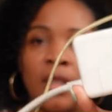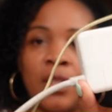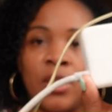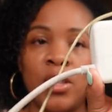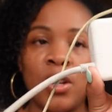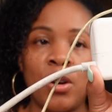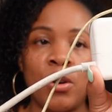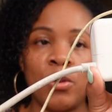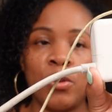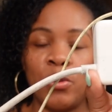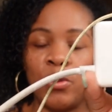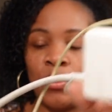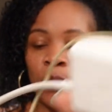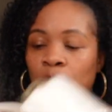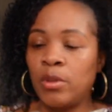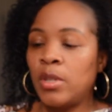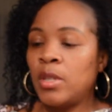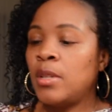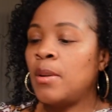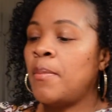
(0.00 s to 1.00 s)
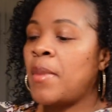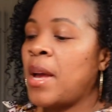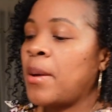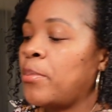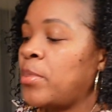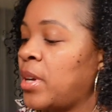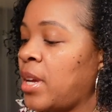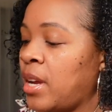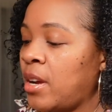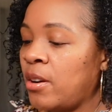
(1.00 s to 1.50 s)
the old, the
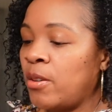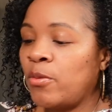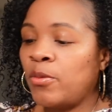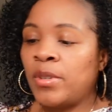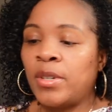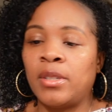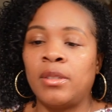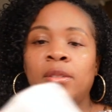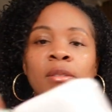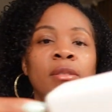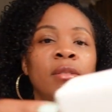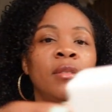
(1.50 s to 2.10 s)
MacBook Air one.